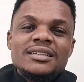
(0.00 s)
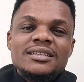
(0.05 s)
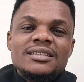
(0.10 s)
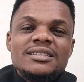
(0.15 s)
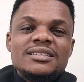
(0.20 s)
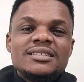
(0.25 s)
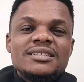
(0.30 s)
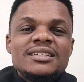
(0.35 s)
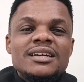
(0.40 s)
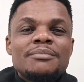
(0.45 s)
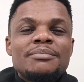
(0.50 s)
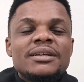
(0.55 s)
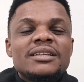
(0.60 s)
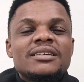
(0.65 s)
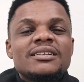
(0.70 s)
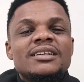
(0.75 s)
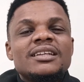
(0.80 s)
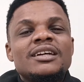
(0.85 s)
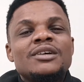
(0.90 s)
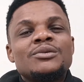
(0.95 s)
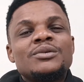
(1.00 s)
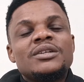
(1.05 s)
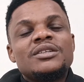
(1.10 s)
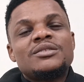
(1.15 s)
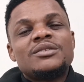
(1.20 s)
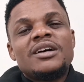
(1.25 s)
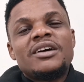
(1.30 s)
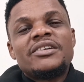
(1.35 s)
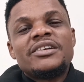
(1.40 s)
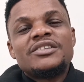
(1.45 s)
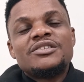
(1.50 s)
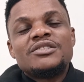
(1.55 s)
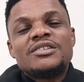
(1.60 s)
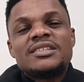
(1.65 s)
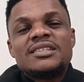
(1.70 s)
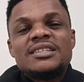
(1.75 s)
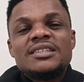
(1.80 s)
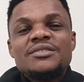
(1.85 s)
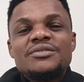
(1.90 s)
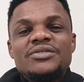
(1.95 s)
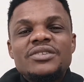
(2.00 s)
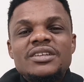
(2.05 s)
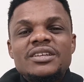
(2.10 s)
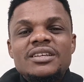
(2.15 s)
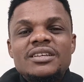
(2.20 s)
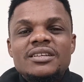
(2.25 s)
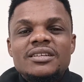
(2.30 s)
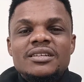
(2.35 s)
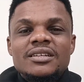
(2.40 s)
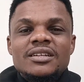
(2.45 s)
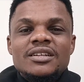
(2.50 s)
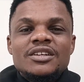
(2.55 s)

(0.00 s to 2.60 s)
Is there a particular way to arrange your CV?